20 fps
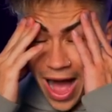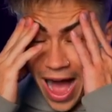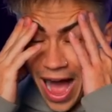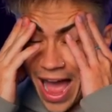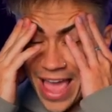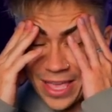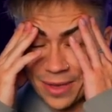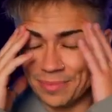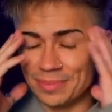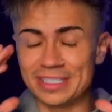
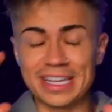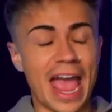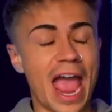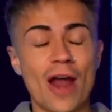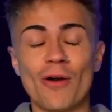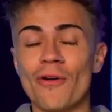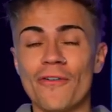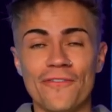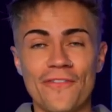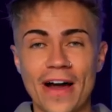I am
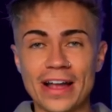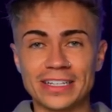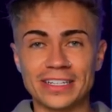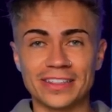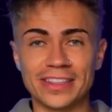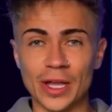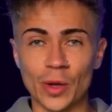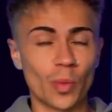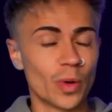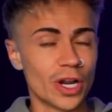terrified to
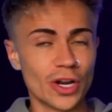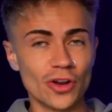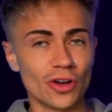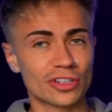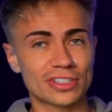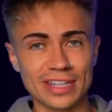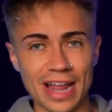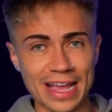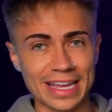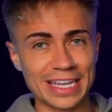think what it
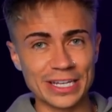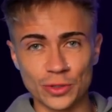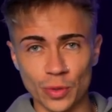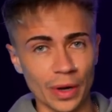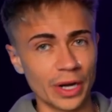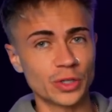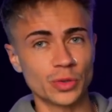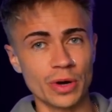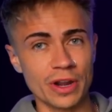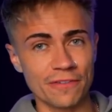looks like in
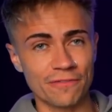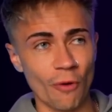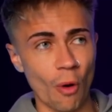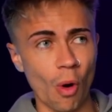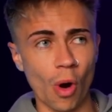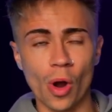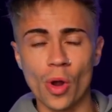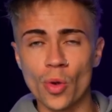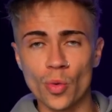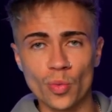
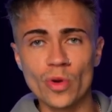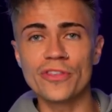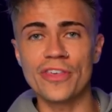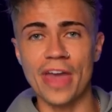2024 with